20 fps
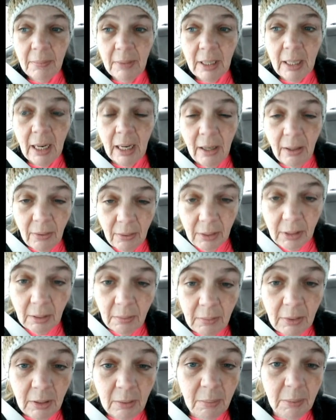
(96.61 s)
and I know
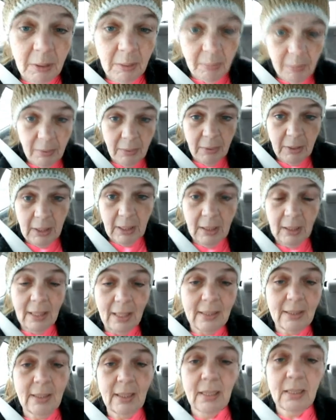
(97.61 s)
some of you people think
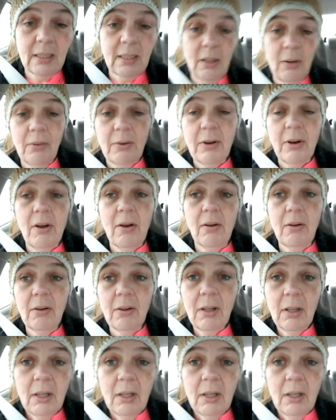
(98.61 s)
that's not snow at all.